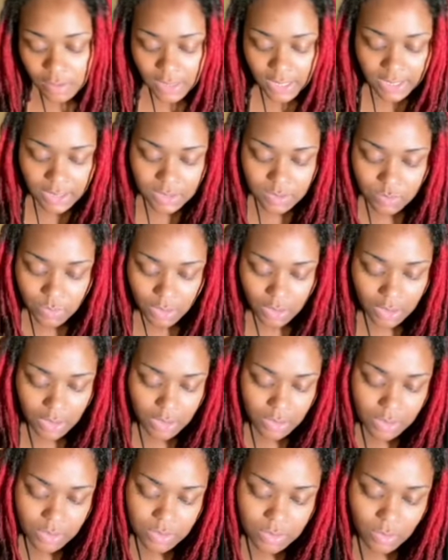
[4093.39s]
That is what
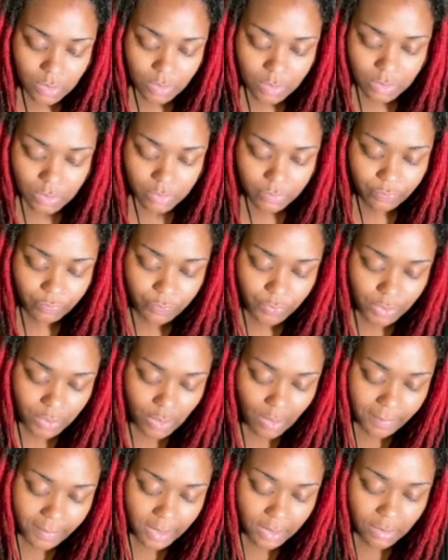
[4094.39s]
is going on for
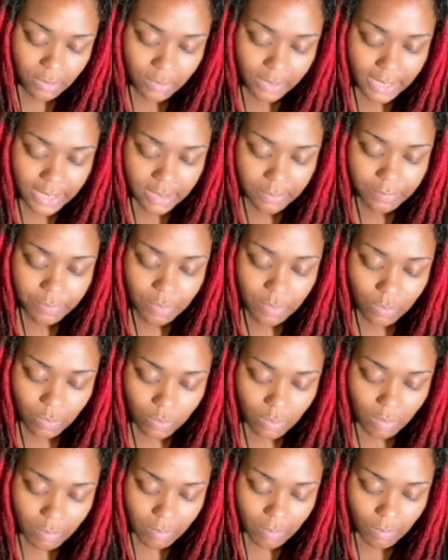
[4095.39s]
you. I'm going to go ahead and pull
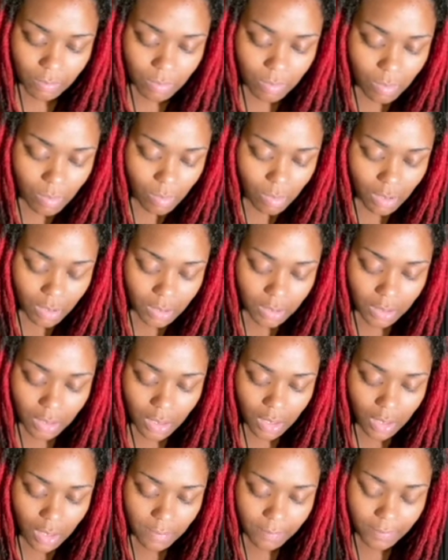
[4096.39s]
one more
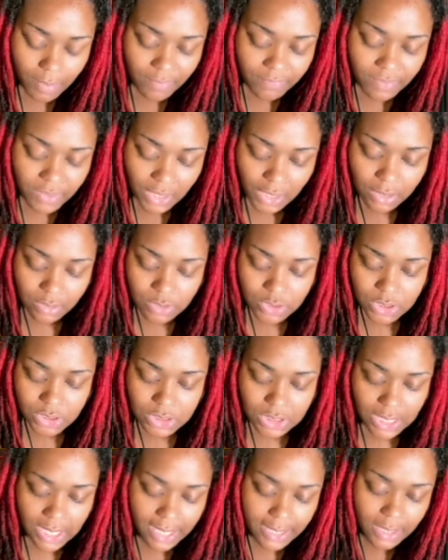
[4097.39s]
of the energy
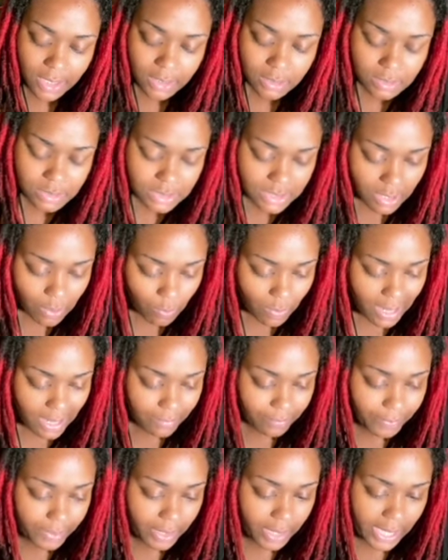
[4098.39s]
to kind of understand
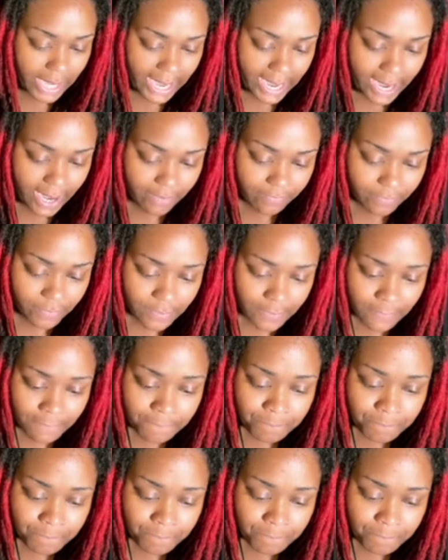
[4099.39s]
why we have,